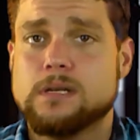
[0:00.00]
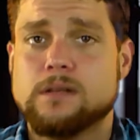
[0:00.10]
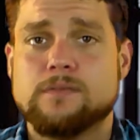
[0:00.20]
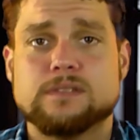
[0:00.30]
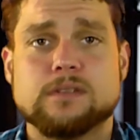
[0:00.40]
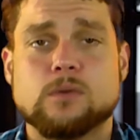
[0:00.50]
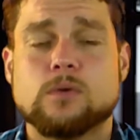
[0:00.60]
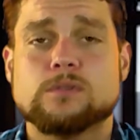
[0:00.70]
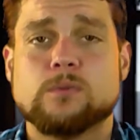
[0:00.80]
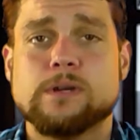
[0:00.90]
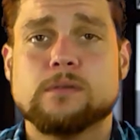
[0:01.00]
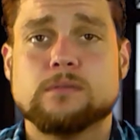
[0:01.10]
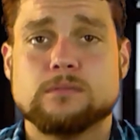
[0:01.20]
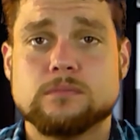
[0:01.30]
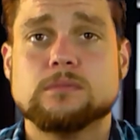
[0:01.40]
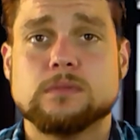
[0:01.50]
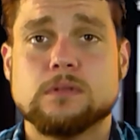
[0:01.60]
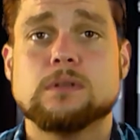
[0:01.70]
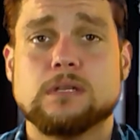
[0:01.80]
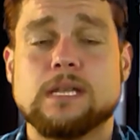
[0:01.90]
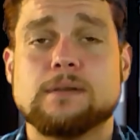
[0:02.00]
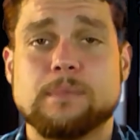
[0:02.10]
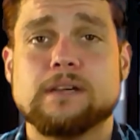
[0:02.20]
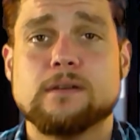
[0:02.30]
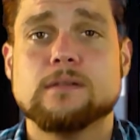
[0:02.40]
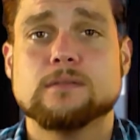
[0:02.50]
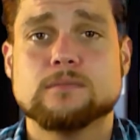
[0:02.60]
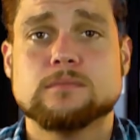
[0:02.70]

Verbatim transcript: if it's the Lord's will, let it be done.